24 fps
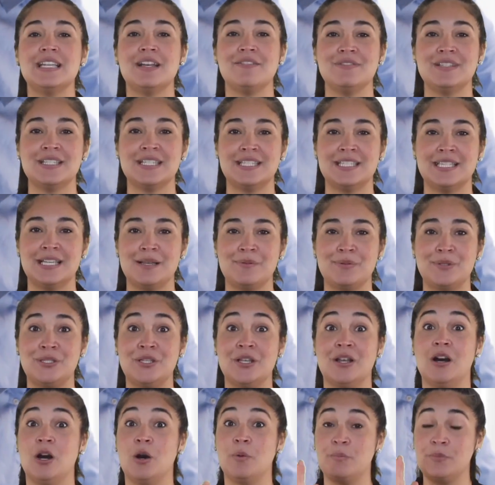7 steps
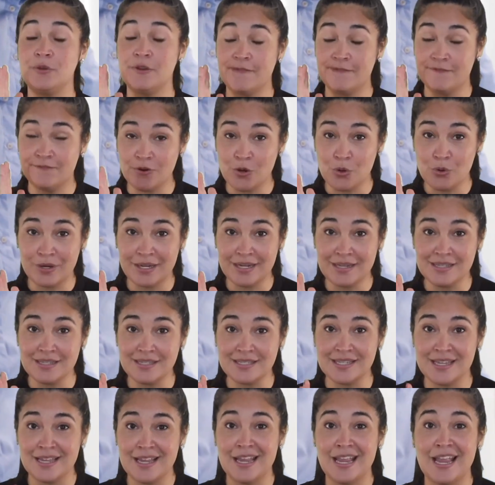to help you
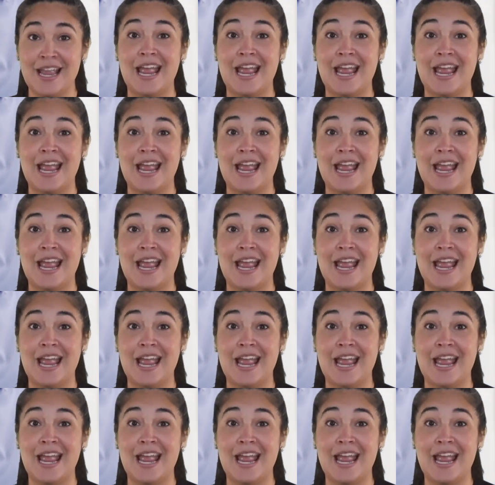focus